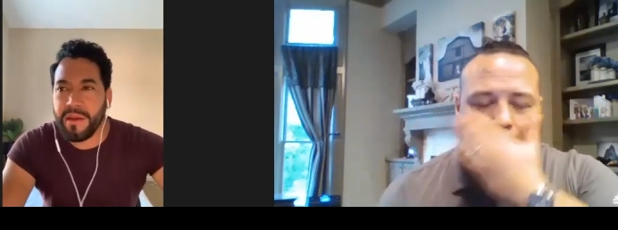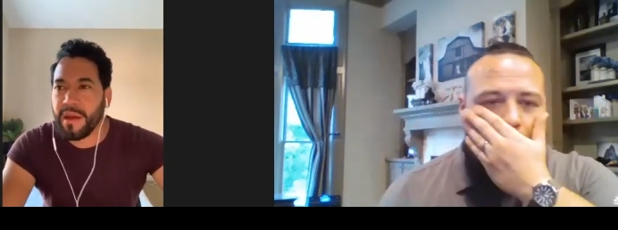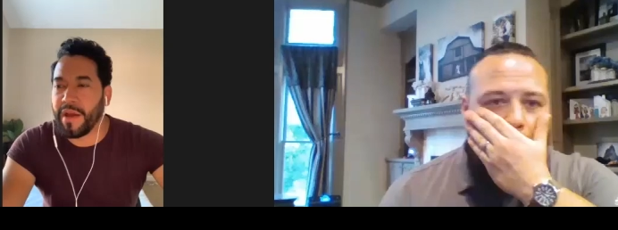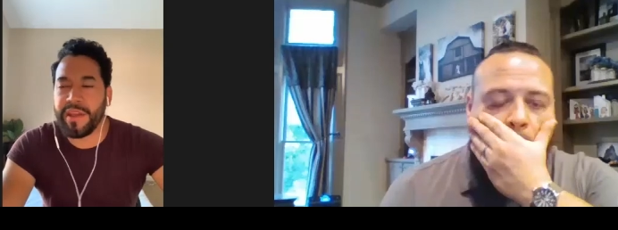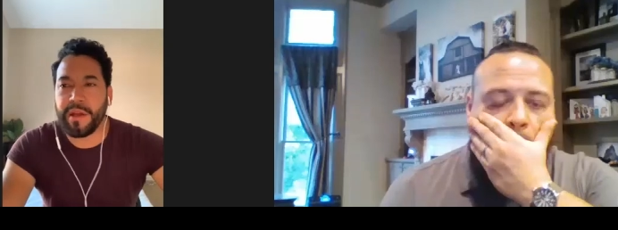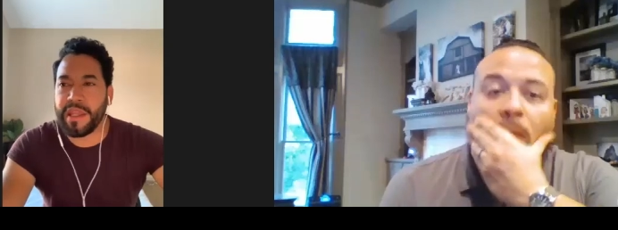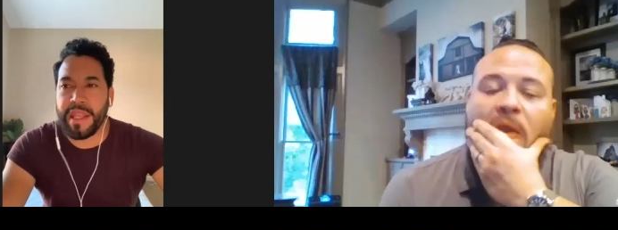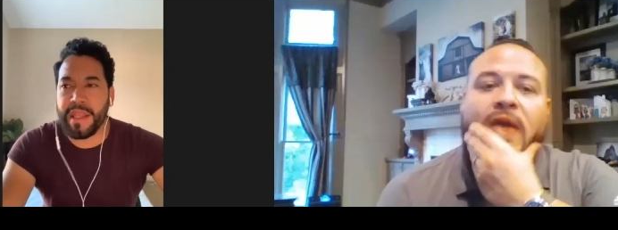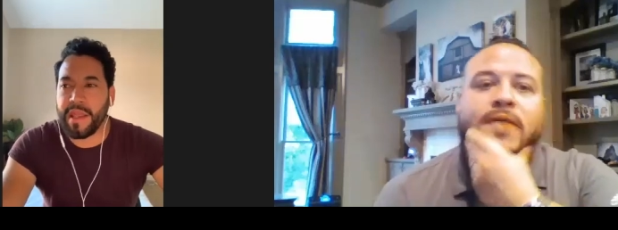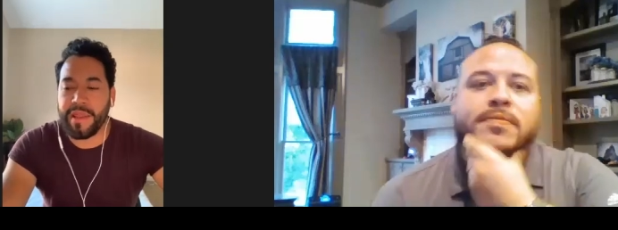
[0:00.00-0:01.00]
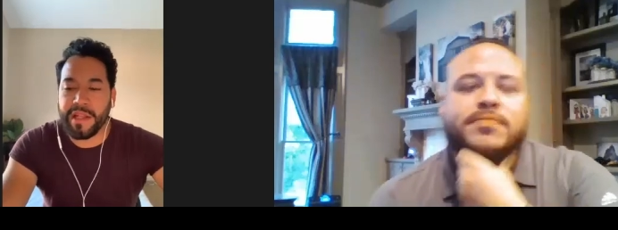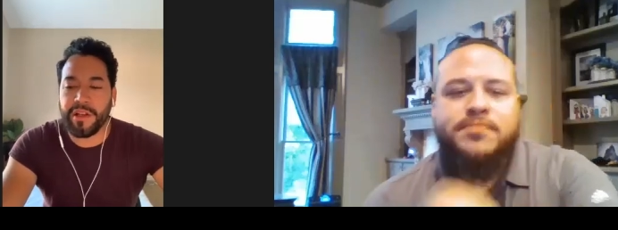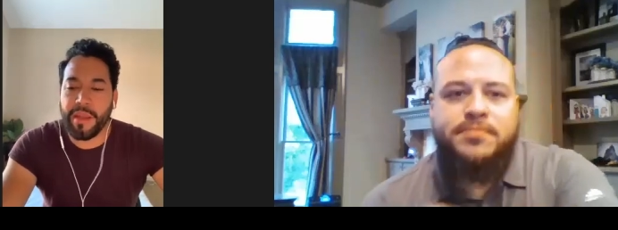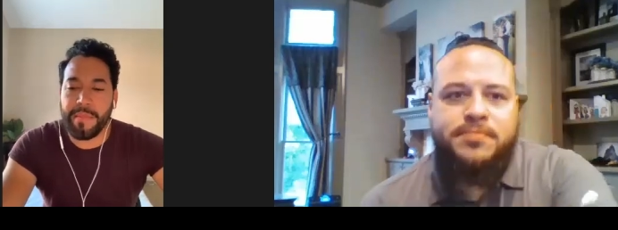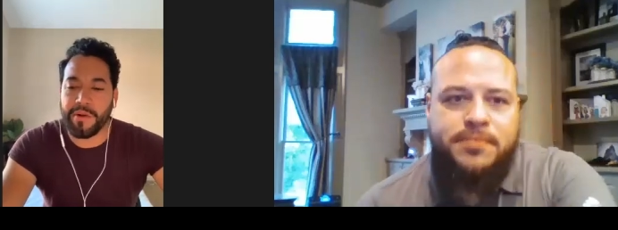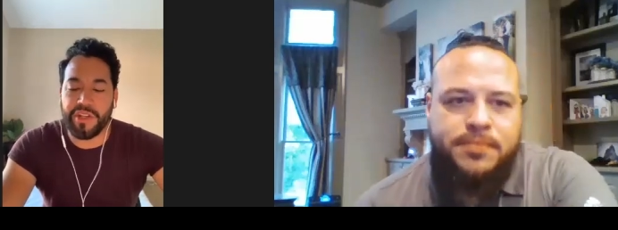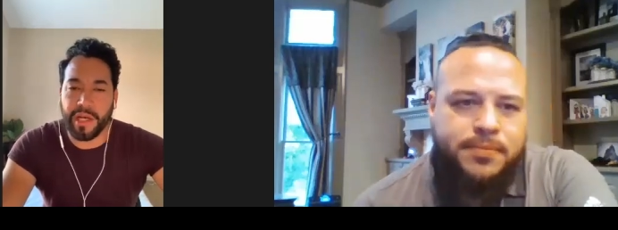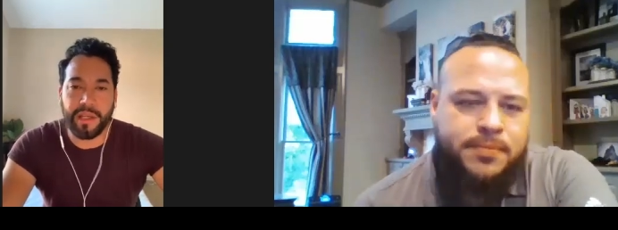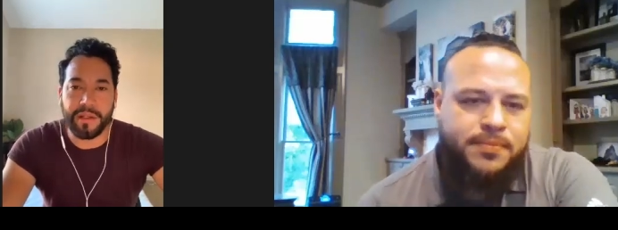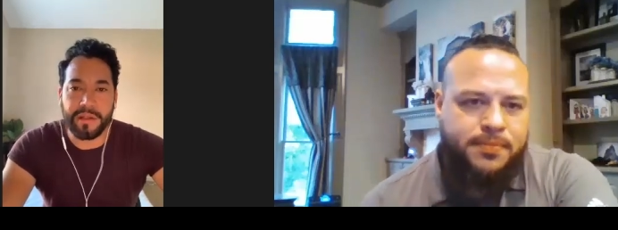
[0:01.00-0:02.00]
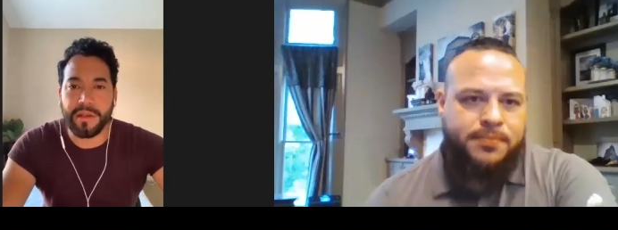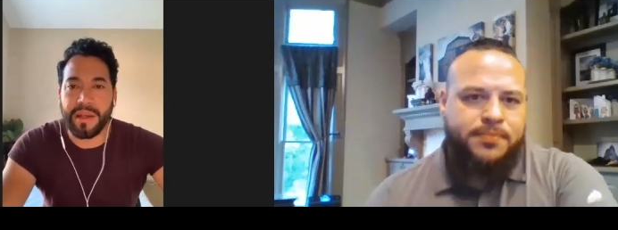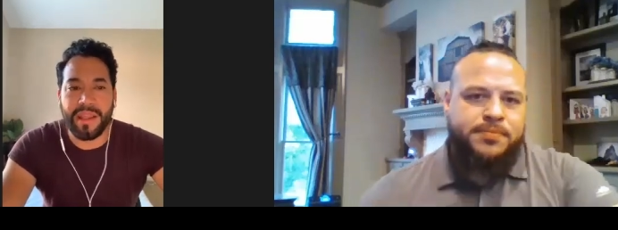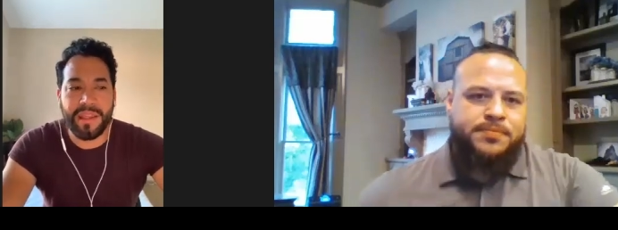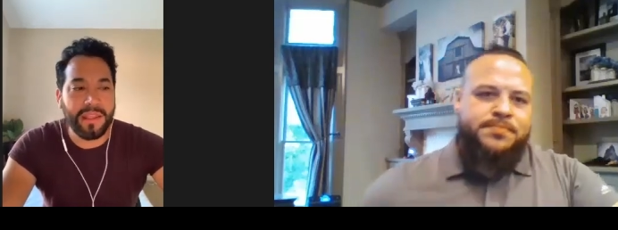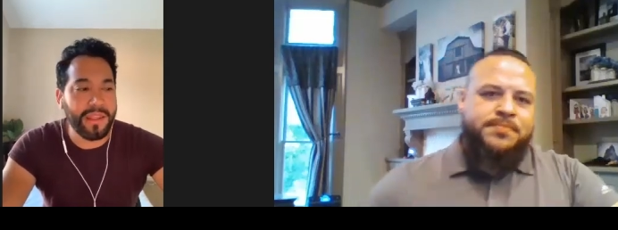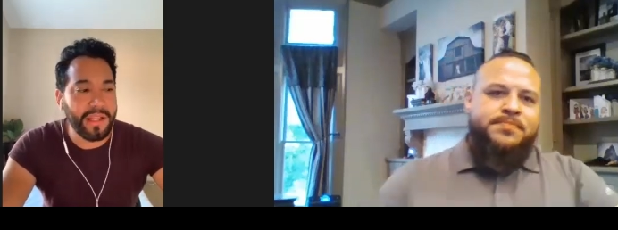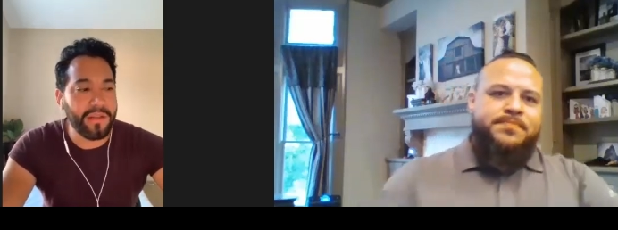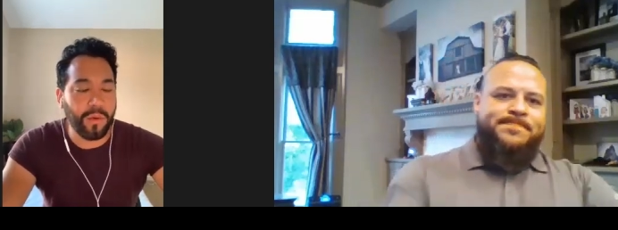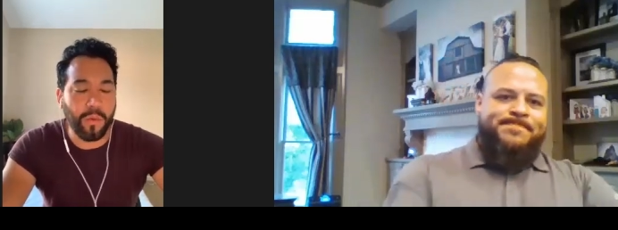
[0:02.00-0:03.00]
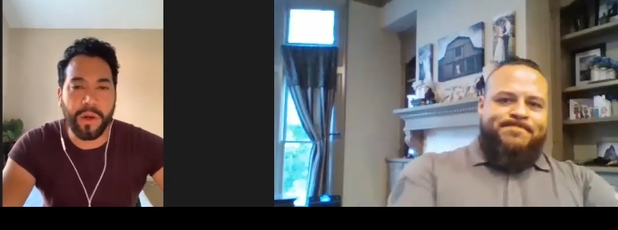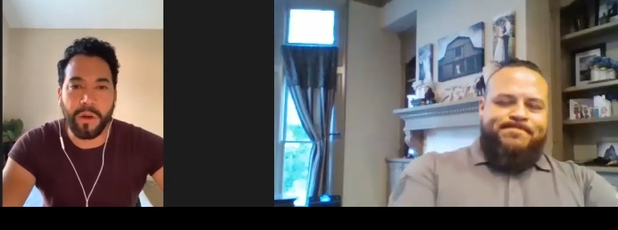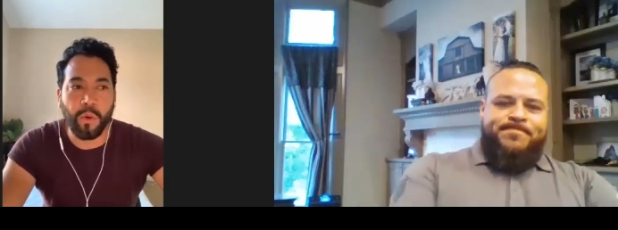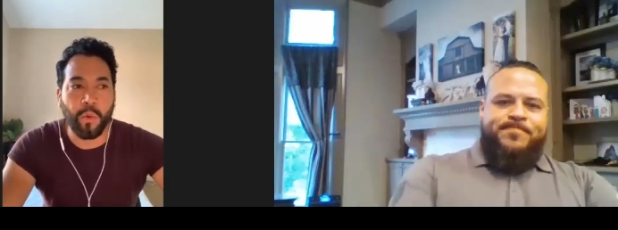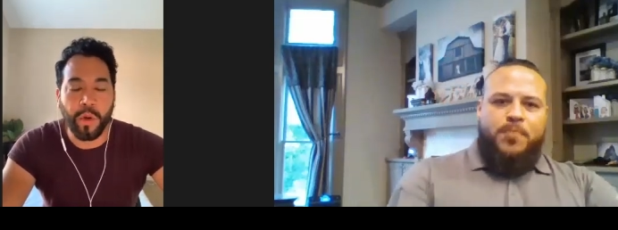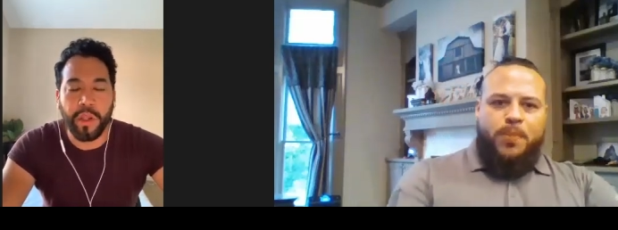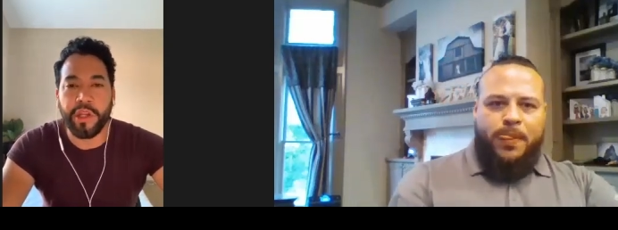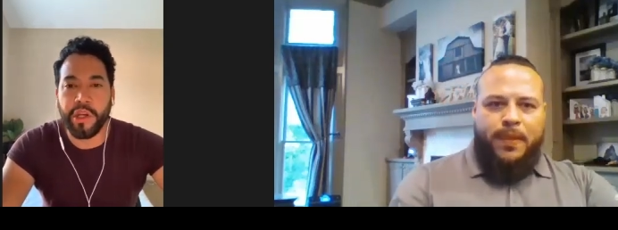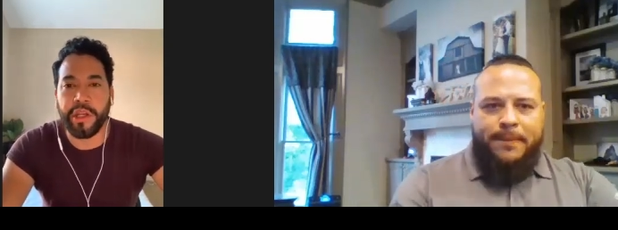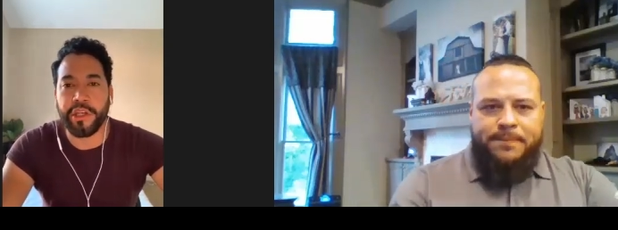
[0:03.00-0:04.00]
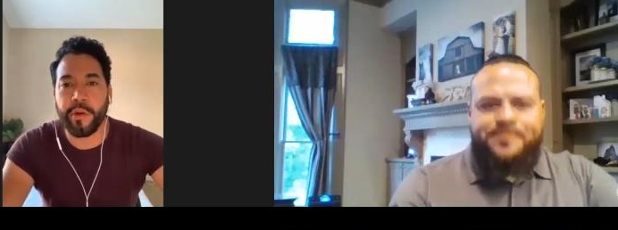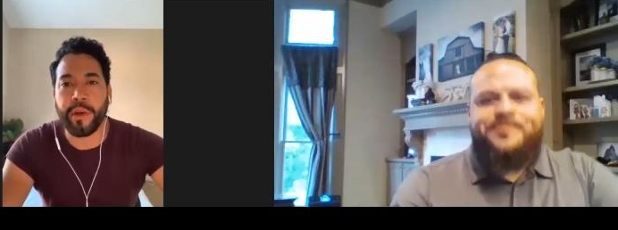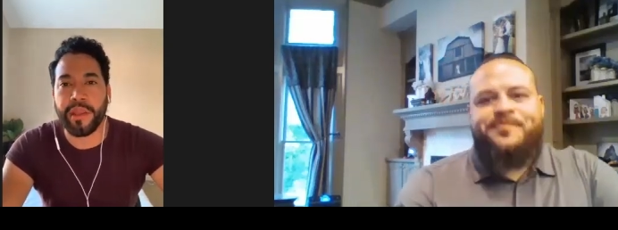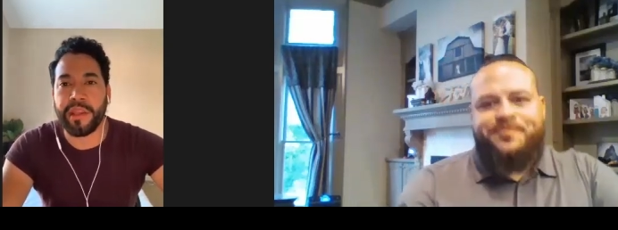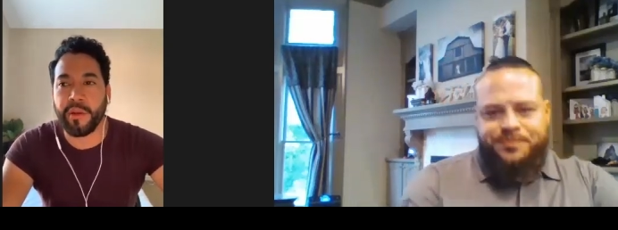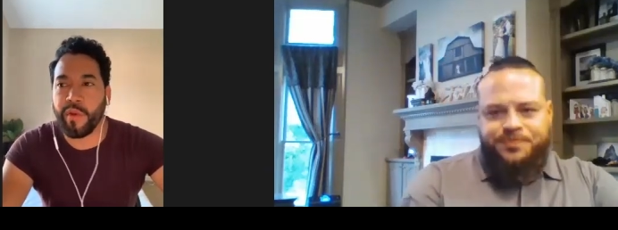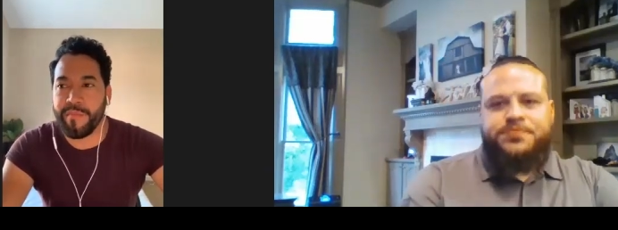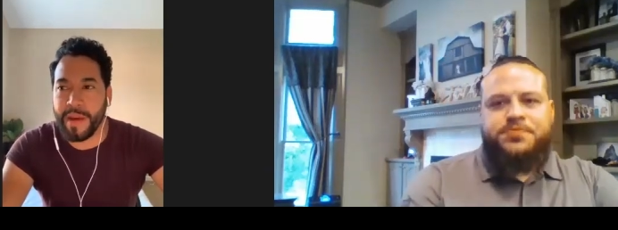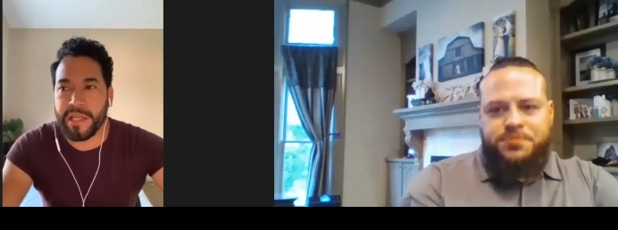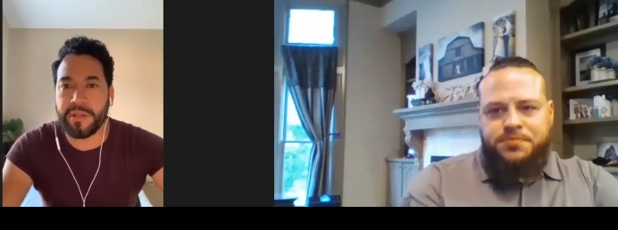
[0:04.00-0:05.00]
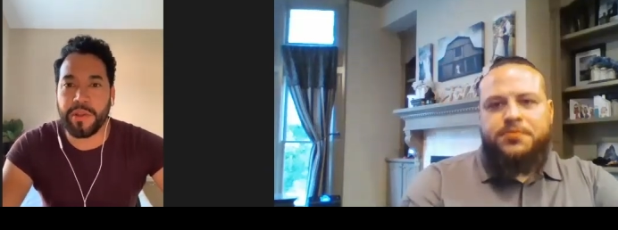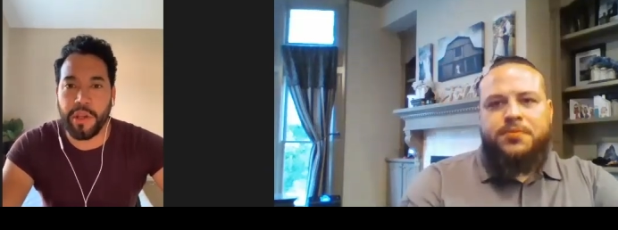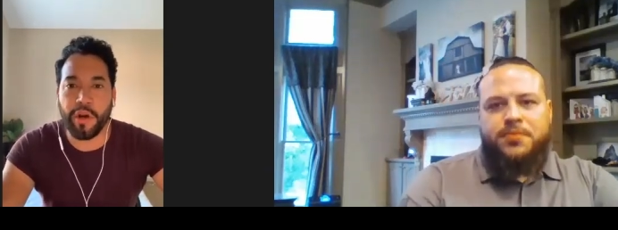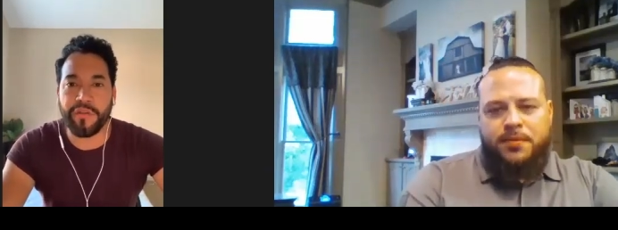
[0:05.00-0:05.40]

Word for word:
Speaker 1: I think that that's all about check-ins, and I think that that's what we, we're really good at doing. I think that we've mastered the art of